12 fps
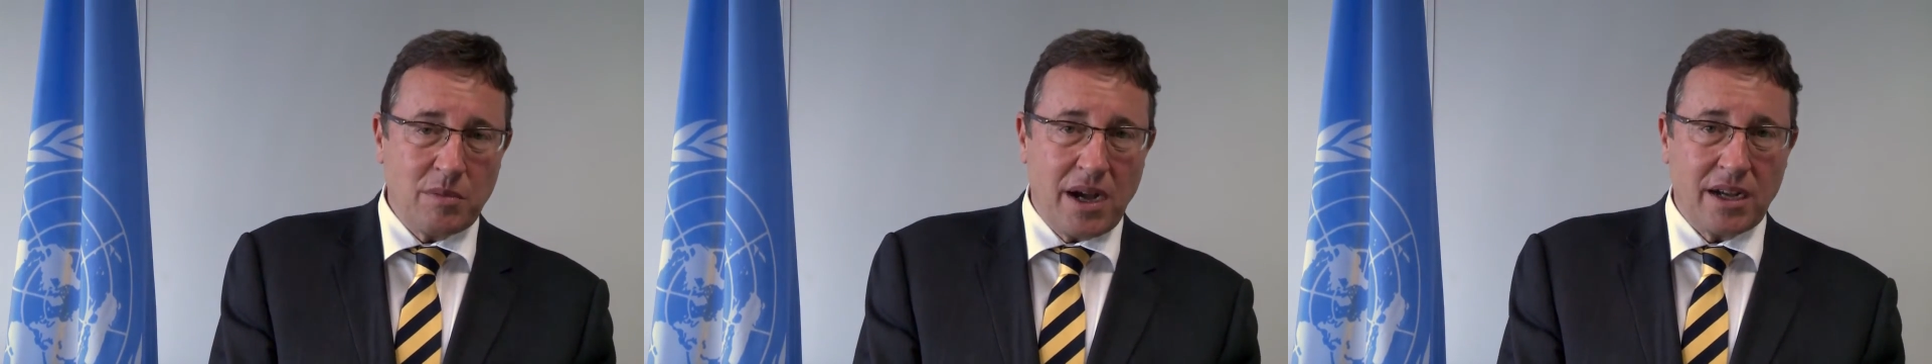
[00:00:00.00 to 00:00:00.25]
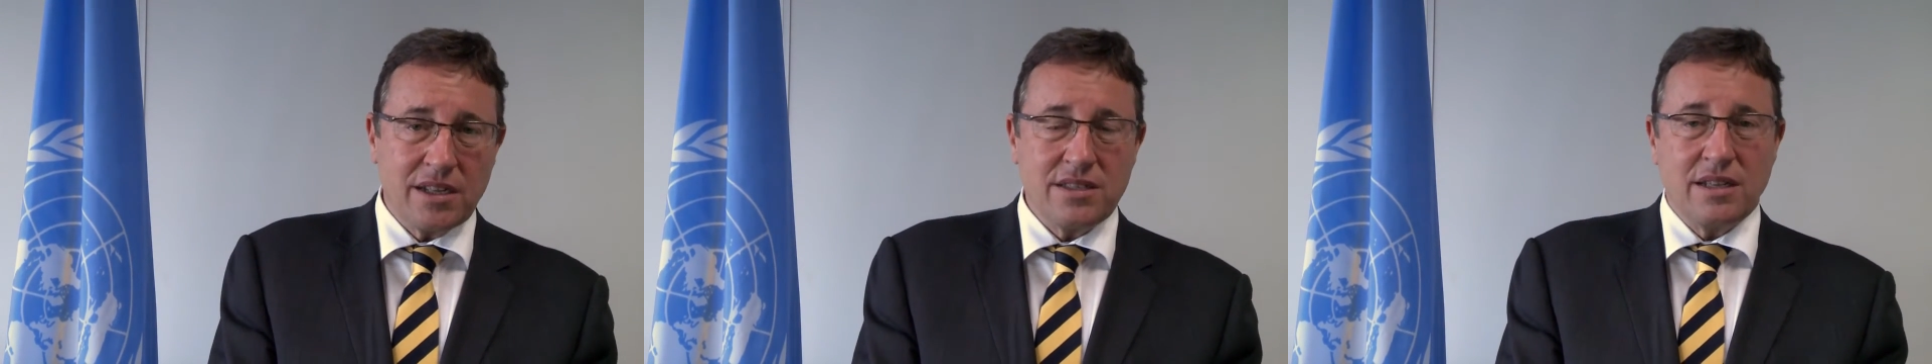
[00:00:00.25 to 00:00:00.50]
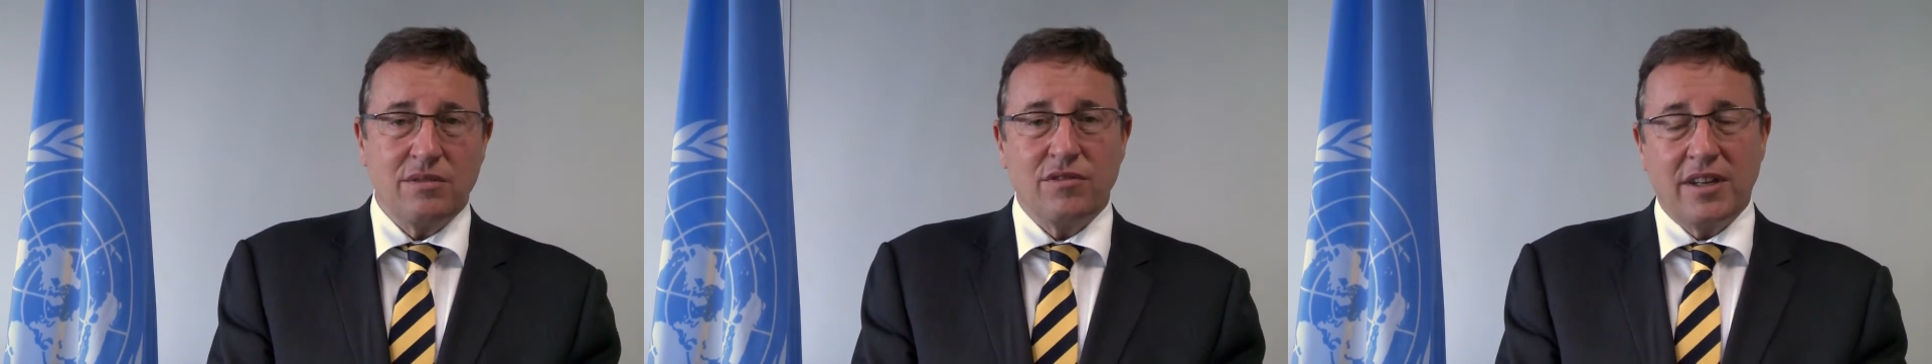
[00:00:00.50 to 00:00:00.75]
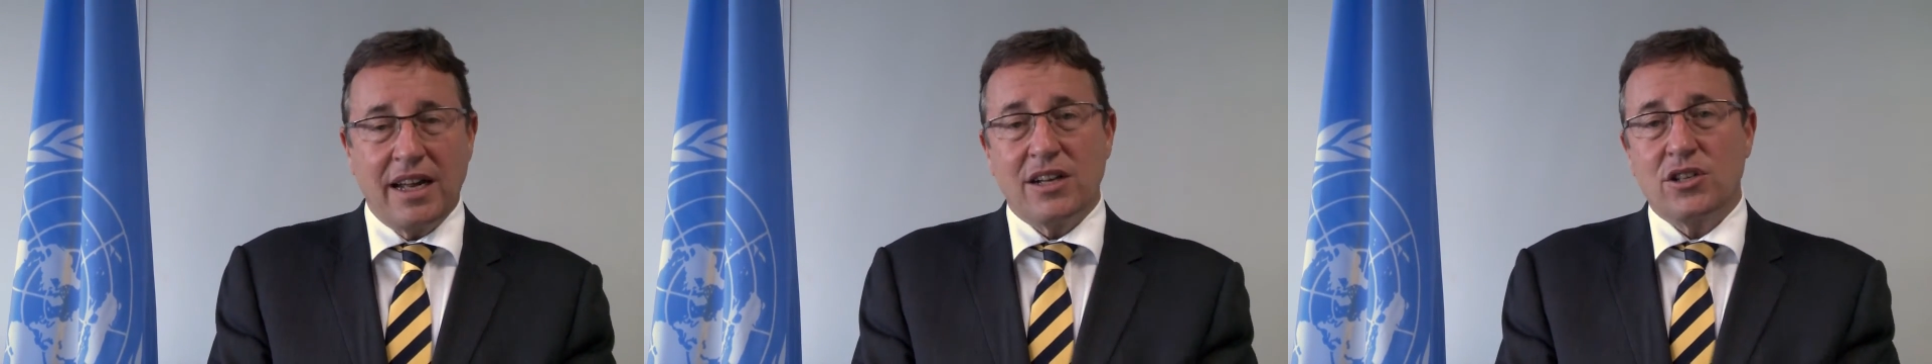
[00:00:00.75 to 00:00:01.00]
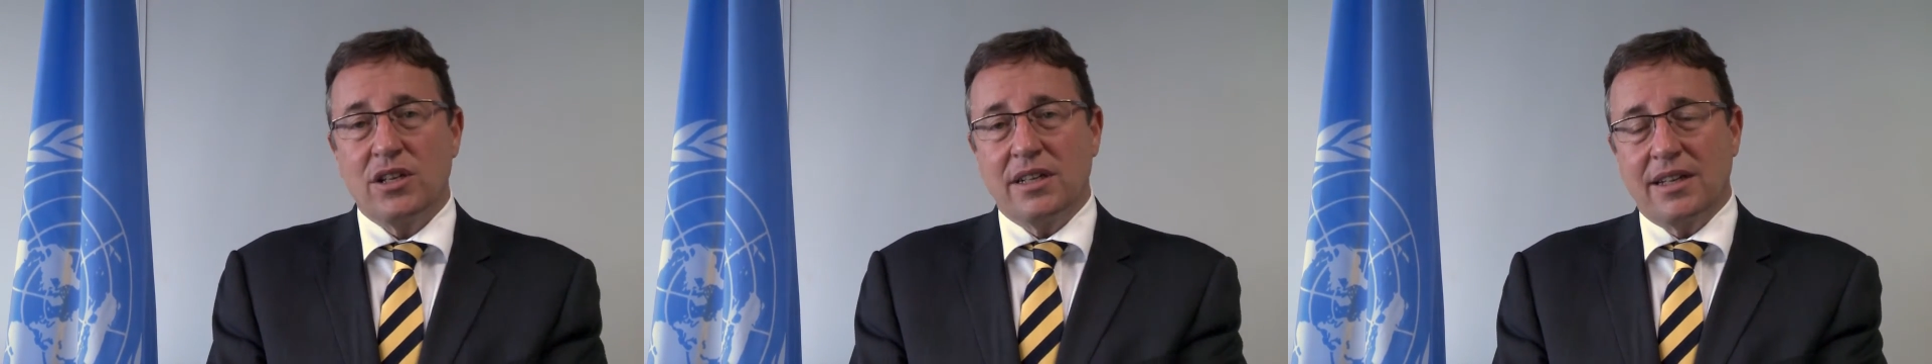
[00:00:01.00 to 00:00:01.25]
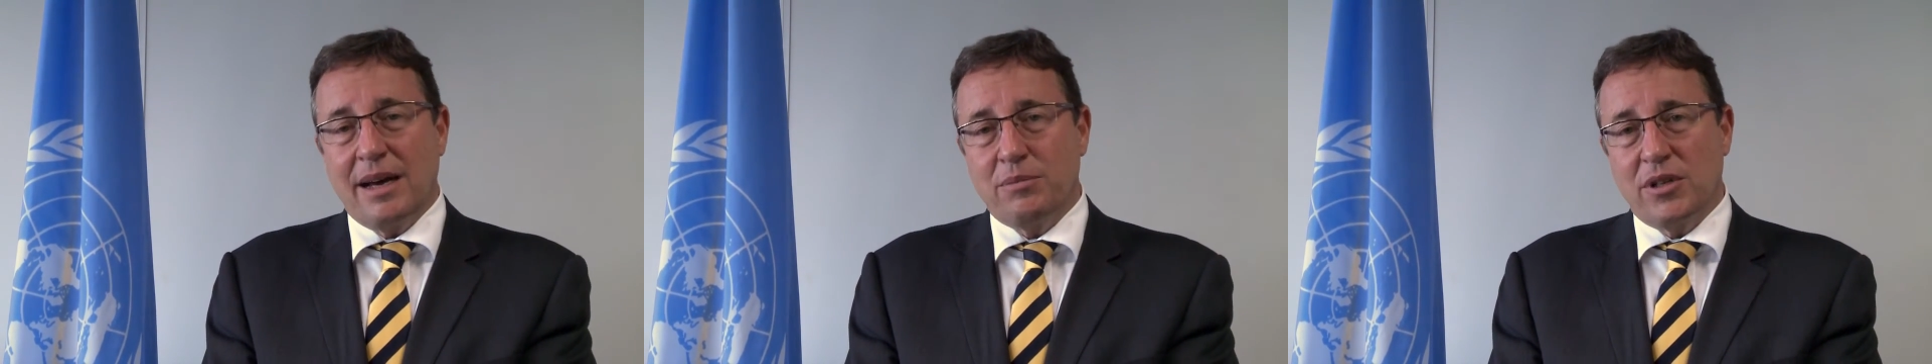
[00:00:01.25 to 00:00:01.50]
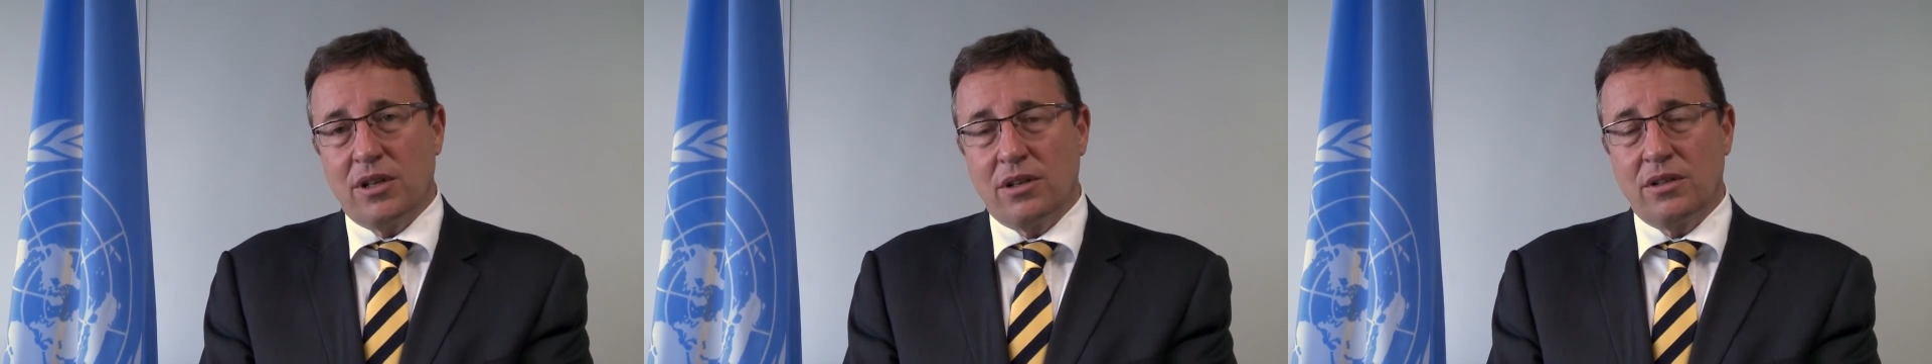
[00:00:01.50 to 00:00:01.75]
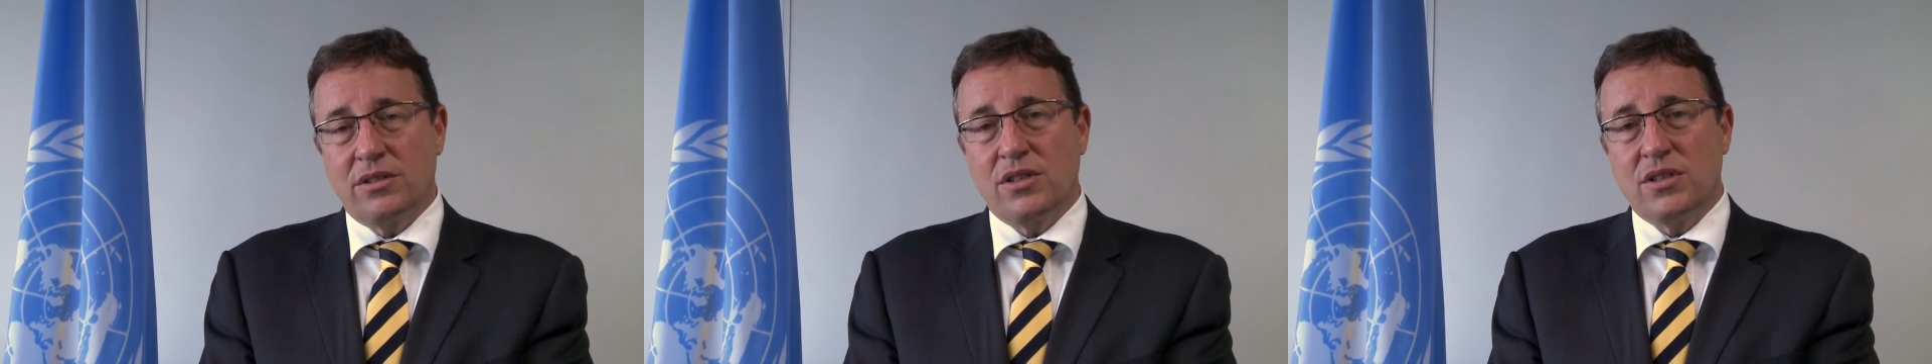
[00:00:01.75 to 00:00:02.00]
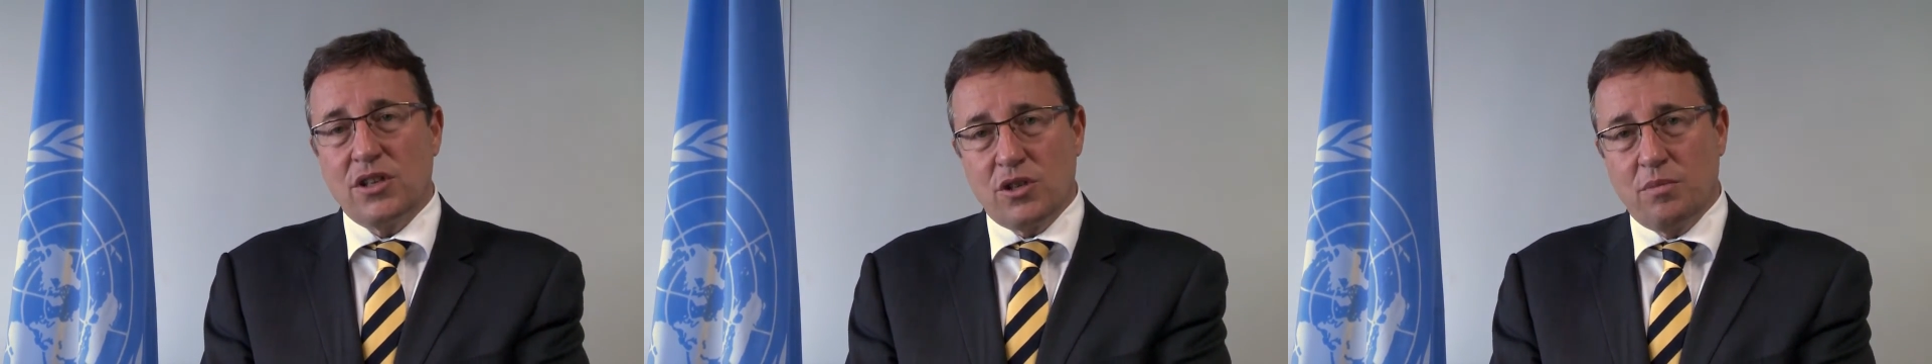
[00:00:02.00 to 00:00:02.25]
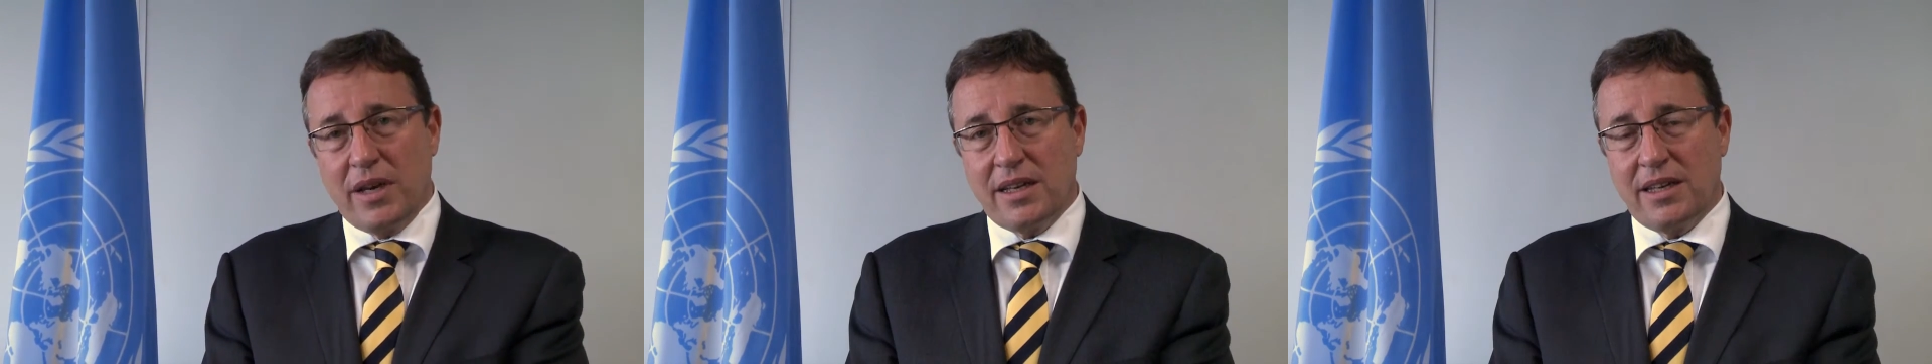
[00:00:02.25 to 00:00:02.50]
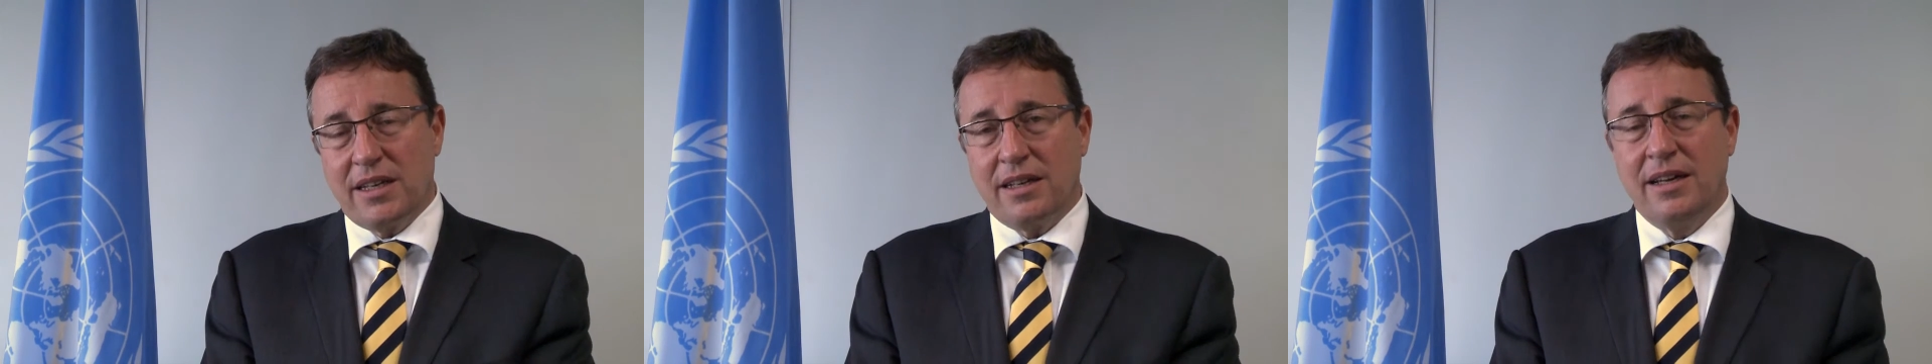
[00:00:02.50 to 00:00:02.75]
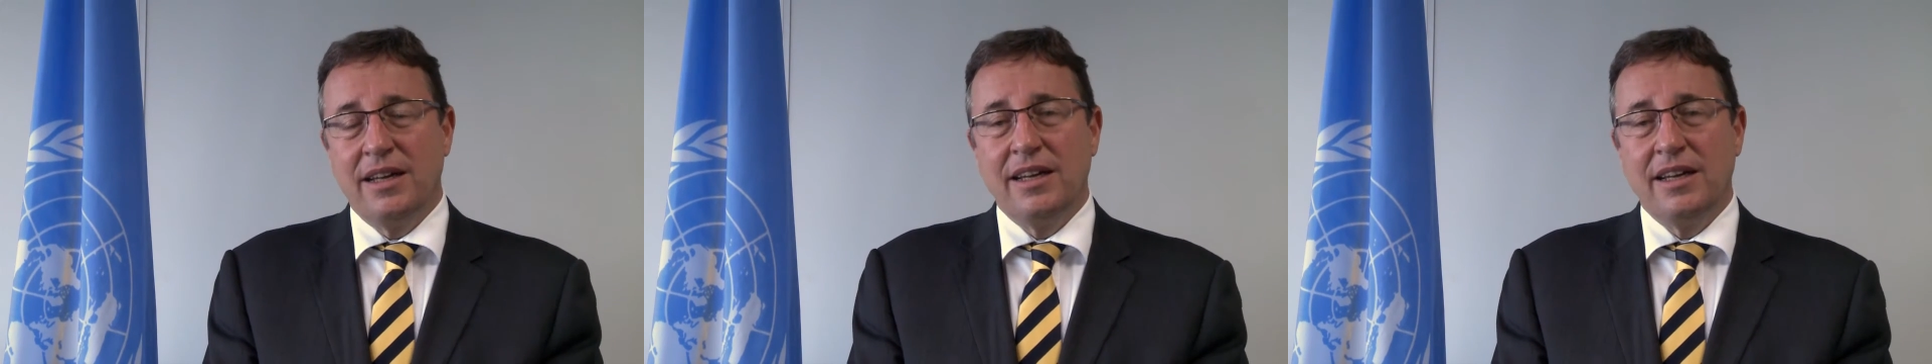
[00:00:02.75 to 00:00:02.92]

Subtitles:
markets and financial and capital decision-making